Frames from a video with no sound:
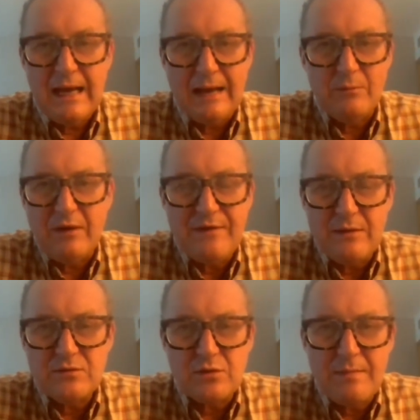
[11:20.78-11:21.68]
And we
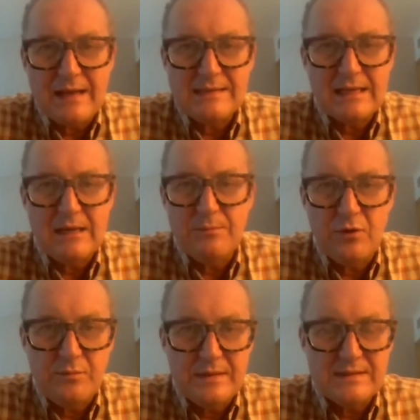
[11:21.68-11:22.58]
found dramatic
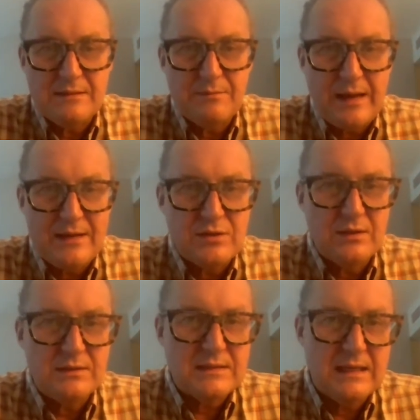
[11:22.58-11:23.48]
improvements in
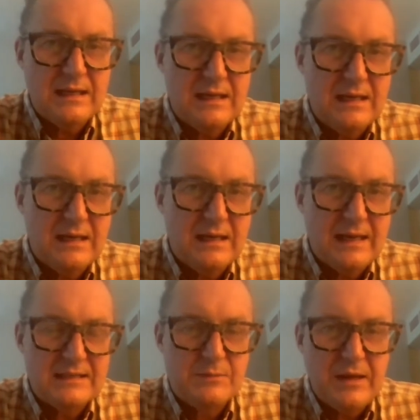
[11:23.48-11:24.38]
patient uh,
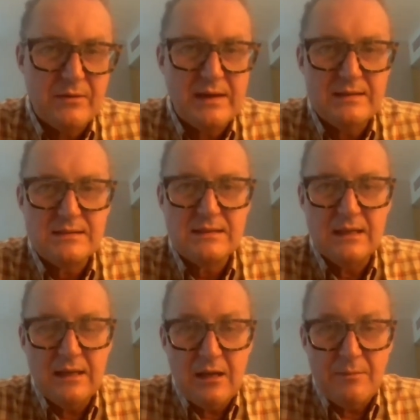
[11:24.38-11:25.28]
experience,
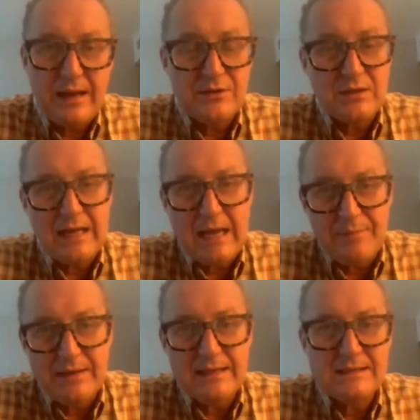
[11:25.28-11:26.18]
patient
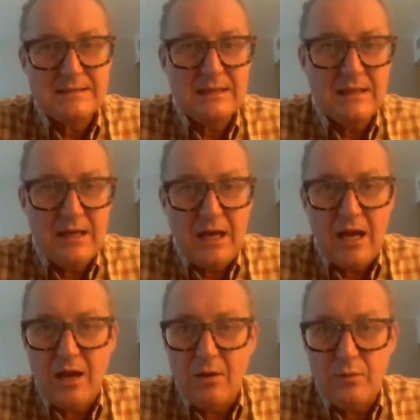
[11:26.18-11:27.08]
happiness,
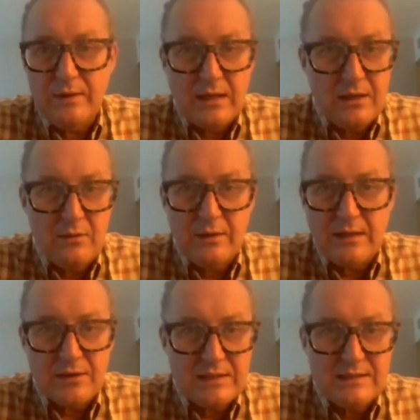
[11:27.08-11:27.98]
uh, redu-
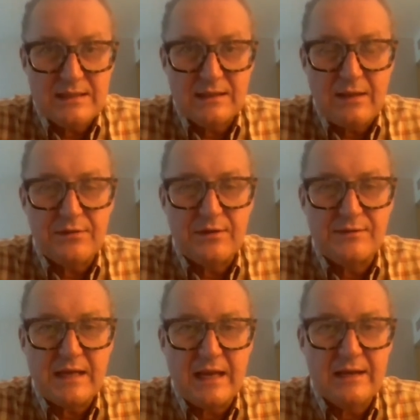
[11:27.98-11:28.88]
reductions in length of
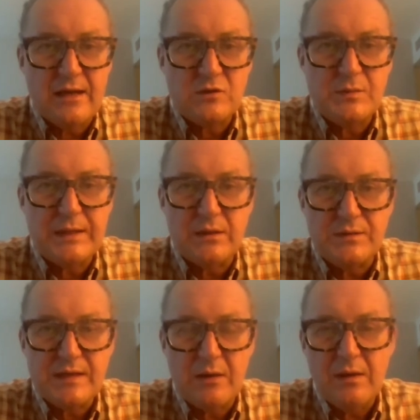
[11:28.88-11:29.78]
stay in hospital.
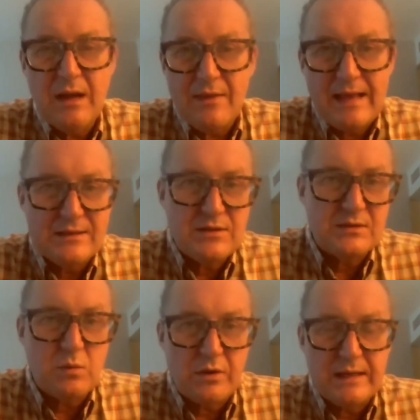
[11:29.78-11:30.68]
So that's
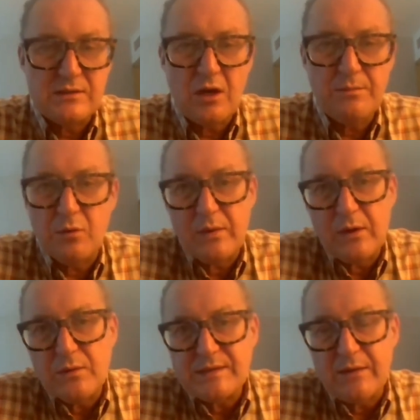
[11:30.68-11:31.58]
just one example. We
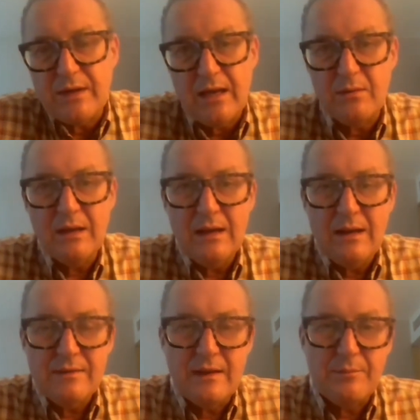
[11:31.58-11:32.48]
also know
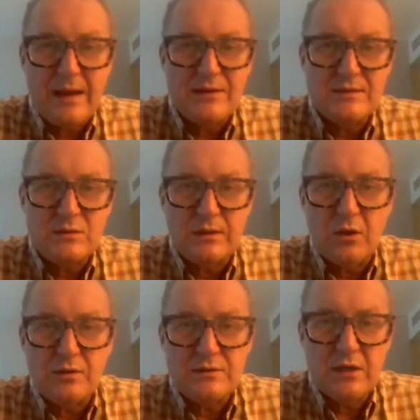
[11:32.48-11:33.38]
that patients with
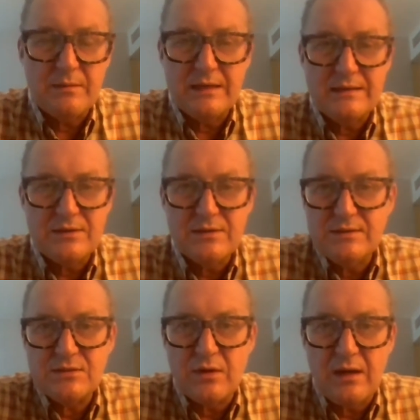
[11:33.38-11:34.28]
long term
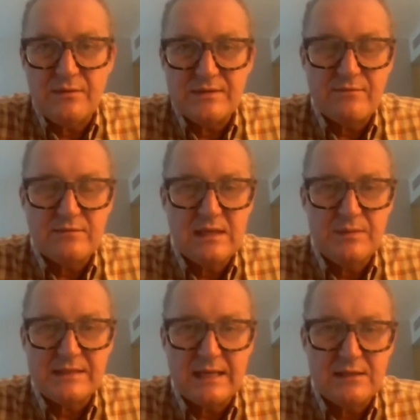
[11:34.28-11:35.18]
conditions drive
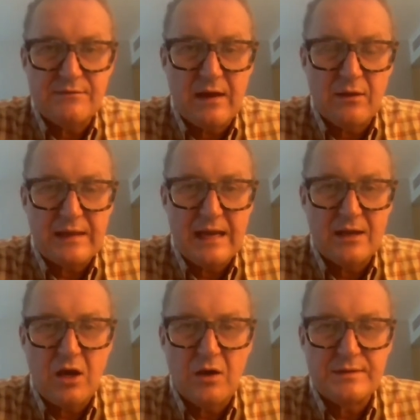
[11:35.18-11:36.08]
70% of healthcare
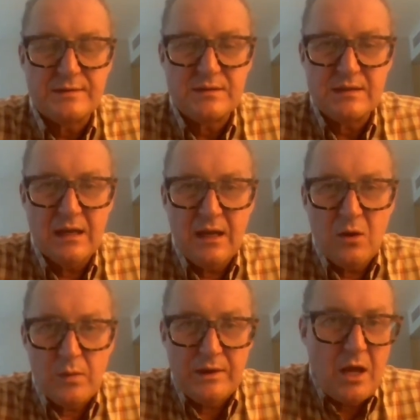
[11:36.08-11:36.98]
costs.
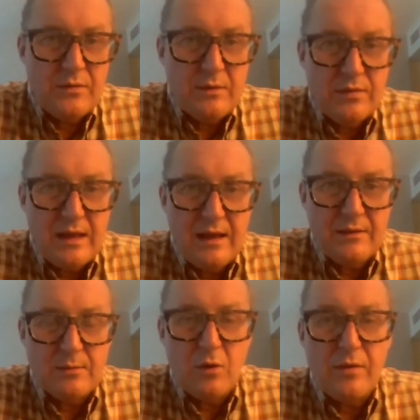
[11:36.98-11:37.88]
We know right. that
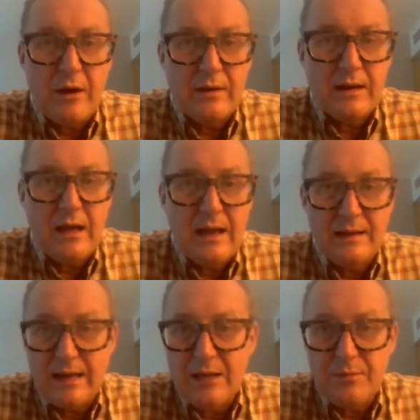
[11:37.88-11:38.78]
the more they're en-
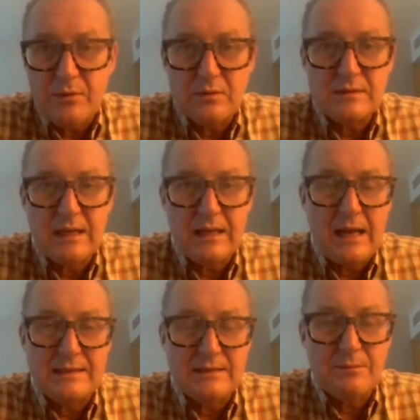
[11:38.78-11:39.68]
enabled uh,
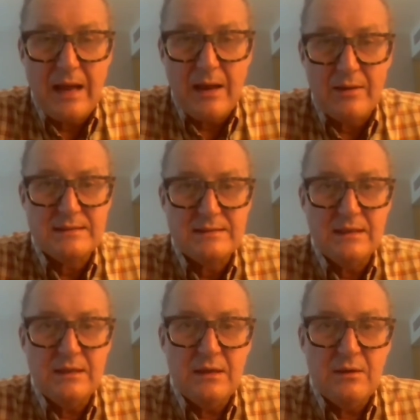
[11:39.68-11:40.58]
and empowered
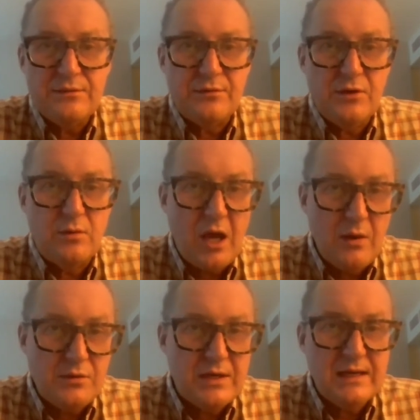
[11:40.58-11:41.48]
through
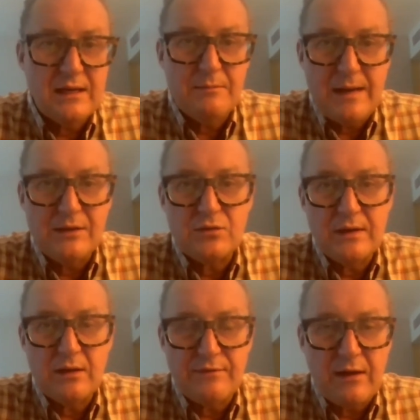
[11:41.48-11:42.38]
coaching and
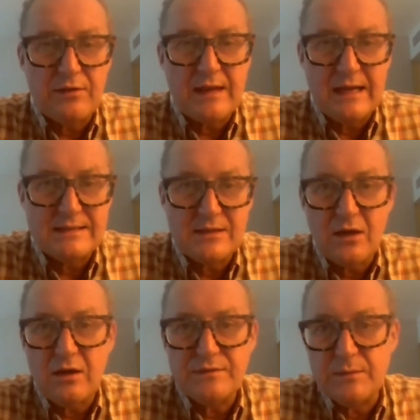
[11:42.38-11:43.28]
mentoring of healthcare
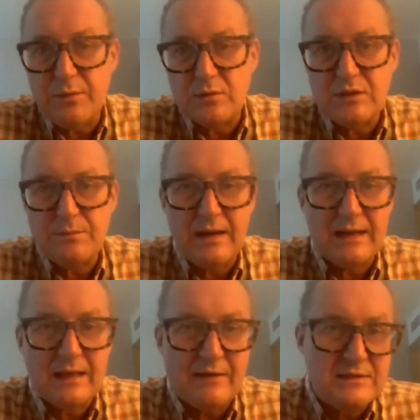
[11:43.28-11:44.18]
staff, supported by
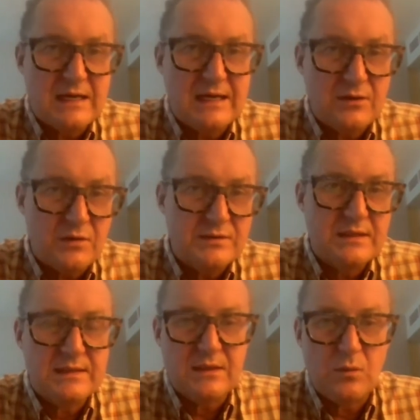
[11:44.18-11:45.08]
clever
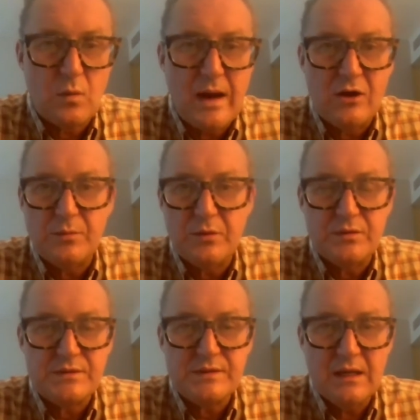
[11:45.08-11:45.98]
diagnostics and
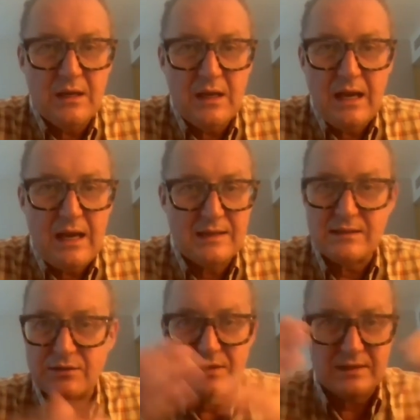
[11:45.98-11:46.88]
wearables, uh,
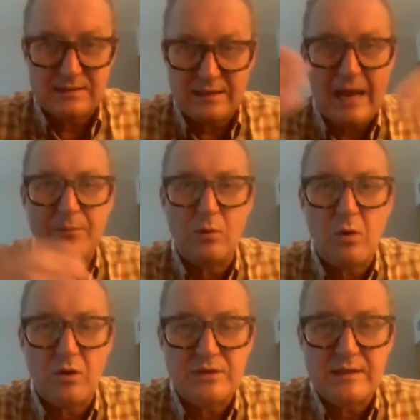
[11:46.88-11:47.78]
such as Apple
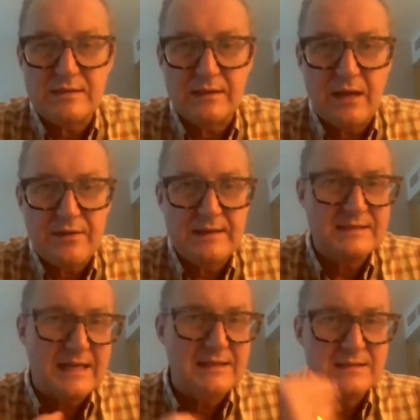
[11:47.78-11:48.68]
Watches and others,
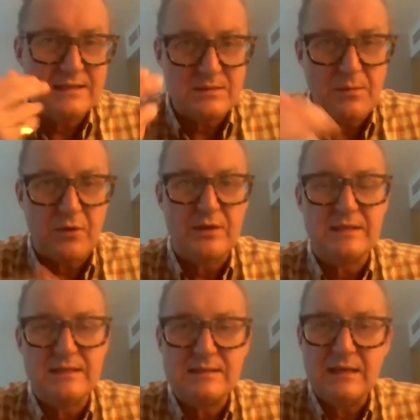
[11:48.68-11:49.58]
sensors,
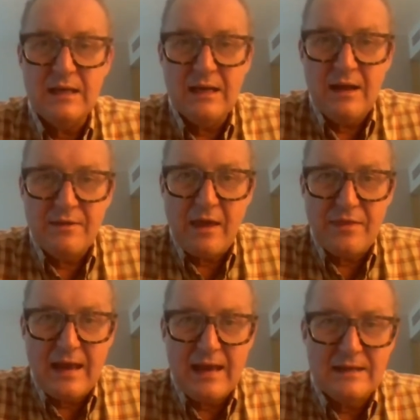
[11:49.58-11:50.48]
monitors, that
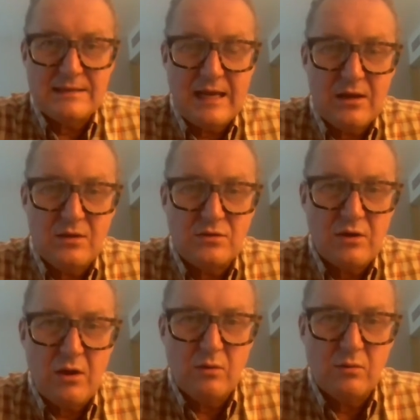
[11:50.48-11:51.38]
they can take
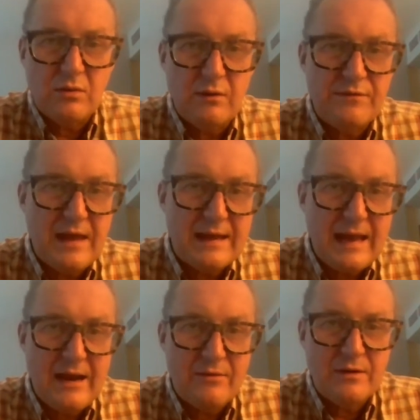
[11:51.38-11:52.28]
control of their
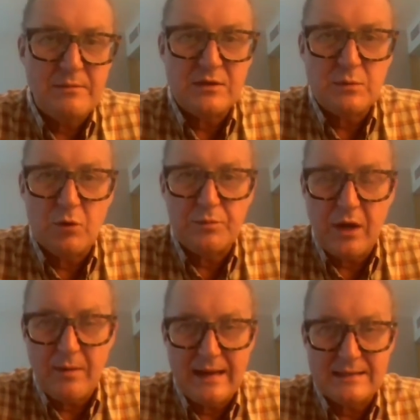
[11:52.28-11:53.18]
care in a much more
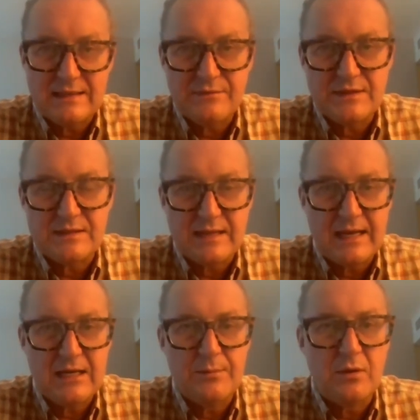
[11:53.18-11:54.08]
proactive,
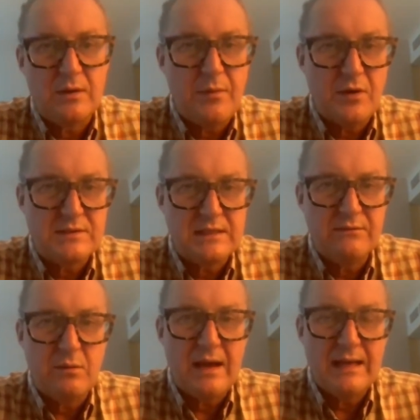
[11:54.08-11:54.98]
sustainable, and positive
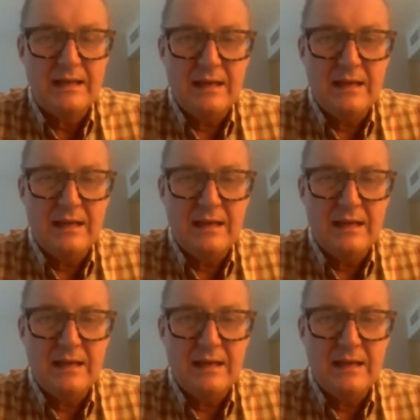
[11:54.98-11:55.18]
way.